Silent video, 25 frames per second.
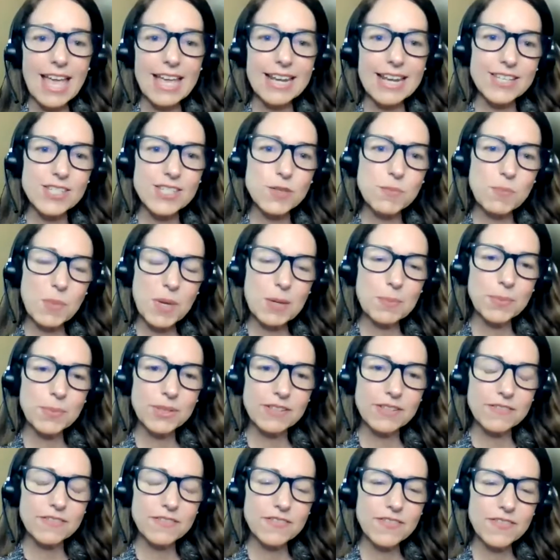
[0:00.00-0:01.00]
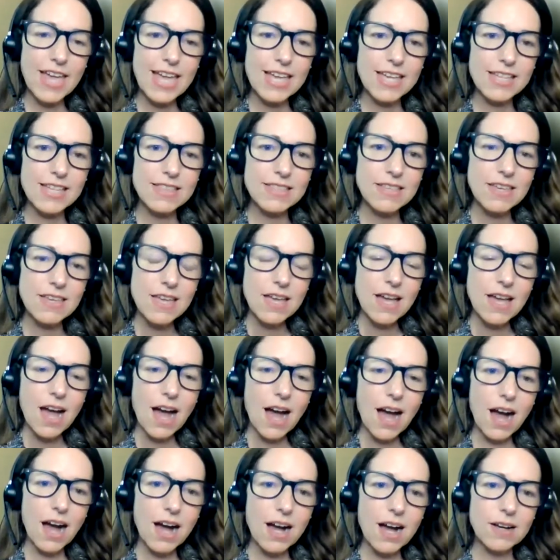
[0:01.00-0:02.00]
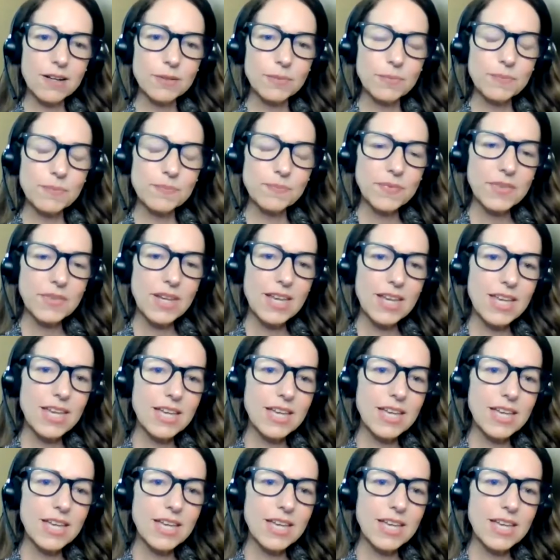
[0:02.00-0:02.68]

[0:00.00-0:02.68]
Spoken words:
And as people of faith, it